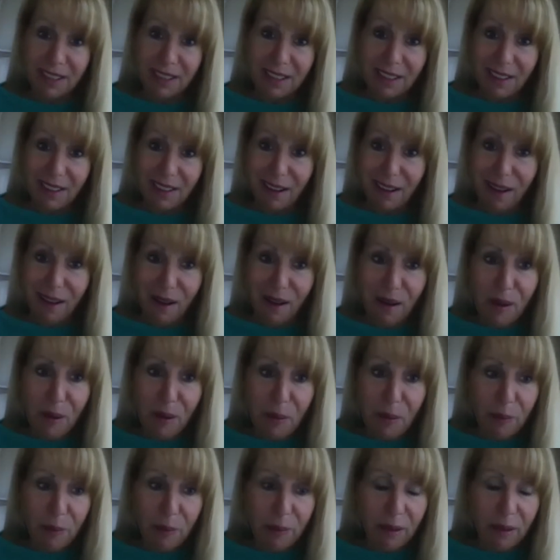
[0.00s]

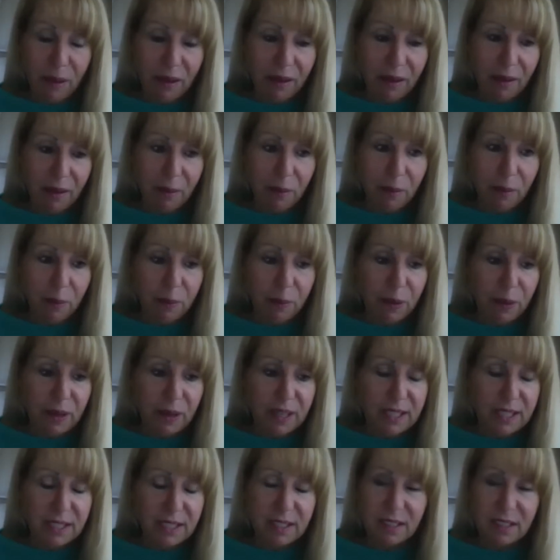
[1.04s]
Um, uh, but
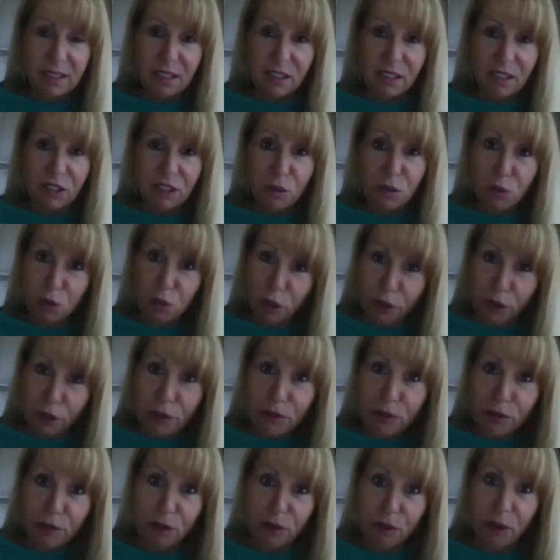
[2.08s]
you'll learn
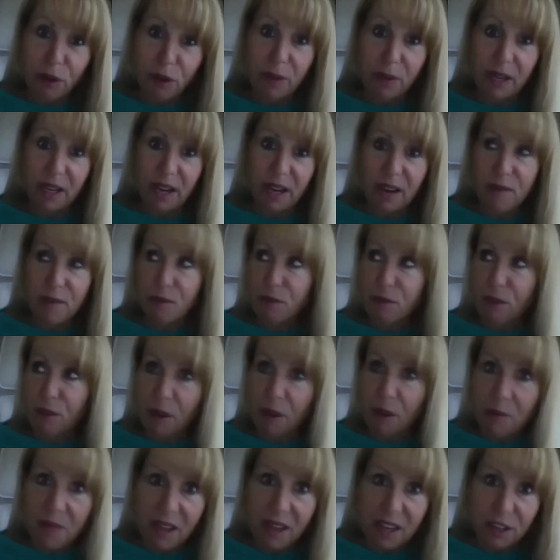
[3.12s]
from it, and from
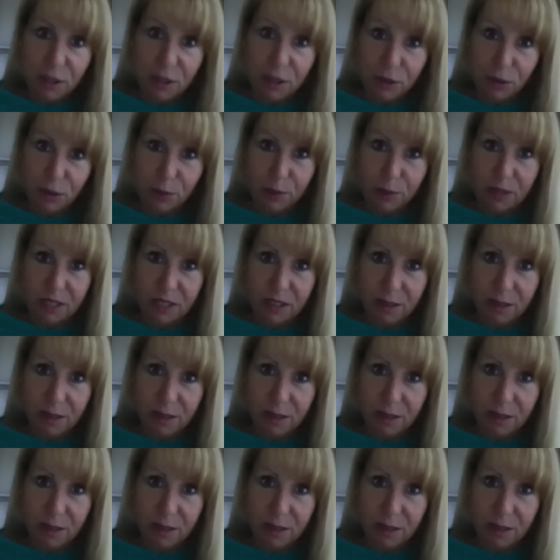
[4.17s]
that, you'll become